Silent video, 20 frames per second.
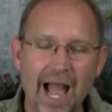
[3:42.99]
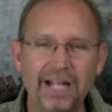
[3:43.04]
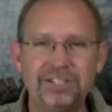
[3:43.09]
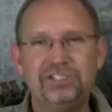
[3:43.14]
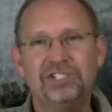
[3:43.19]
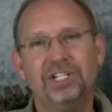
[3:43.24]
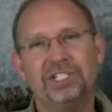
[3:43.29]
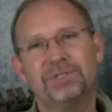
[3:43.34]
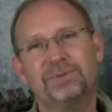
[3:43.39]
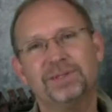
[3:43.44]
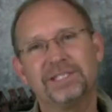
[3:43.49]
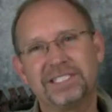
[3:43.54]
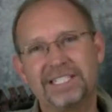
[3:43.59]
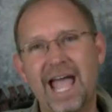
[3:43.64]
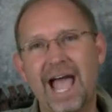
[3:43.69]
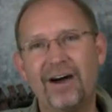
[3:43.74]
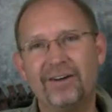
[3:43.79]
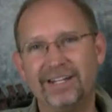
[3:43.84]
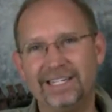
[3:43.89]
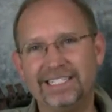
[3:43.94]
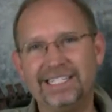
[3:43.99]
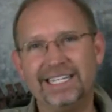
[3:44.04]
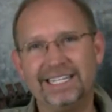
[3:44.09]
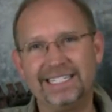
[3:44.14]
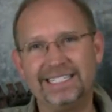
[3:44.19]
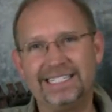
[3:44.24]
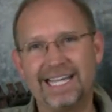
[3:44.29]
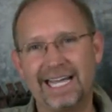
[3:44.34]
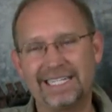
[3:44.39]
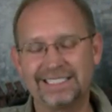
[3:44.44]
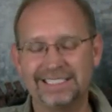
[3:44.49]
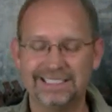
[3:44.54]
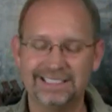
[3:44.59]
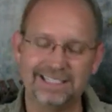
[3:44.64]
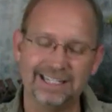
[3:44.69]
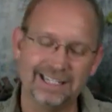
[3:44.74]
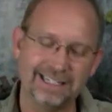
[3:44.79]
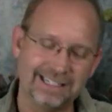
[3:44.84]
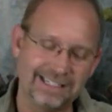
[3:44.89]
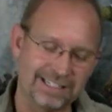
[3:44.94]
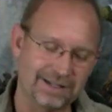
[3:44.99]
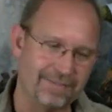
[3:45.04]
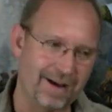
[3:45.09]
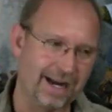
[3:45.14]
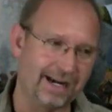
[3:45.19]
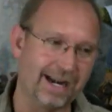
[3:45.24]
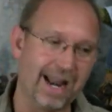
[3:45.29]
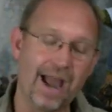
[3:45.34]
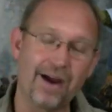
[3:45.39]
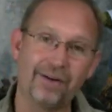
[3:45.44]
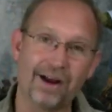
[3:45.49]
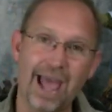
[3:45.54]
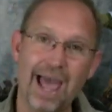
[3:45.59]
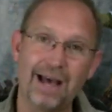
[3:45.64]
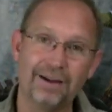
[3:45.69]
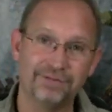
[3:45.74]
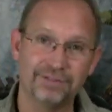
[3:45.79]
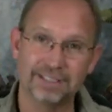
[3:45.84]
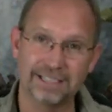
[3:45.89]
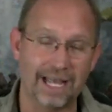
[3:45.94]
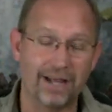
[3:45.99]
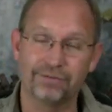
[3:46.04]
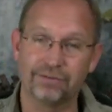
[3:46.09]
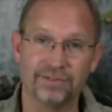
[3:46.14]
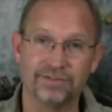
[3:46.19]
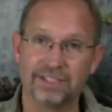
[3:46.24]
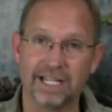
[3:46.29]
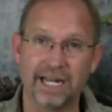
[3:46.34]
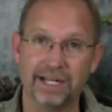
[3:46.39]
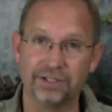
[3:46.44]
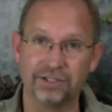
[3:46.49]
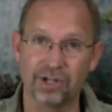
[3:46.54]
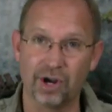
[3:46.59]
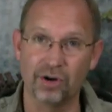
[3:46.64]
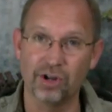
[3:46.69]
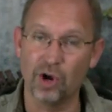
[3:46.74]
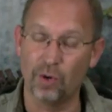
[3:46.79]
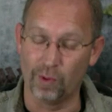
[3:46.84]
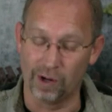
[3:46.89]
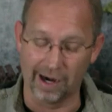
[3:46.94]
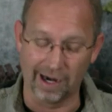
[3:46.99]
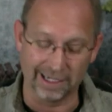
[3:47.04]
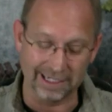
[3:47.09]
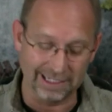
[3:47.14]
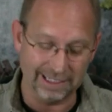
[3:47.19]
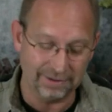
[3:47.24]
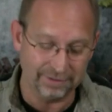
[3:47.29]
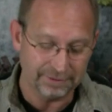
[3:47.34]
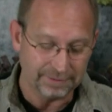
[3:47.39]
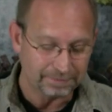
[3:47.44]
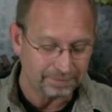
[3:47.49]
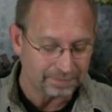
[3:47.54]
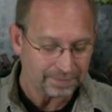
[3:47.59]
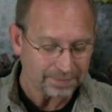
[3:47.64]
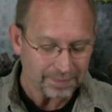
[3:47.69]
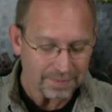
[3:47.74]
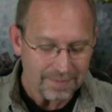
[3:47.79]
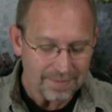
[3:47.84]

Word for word: I just was down in Dilley, Texas. Dilley is about an hour and a half south of San Antonio, where I live.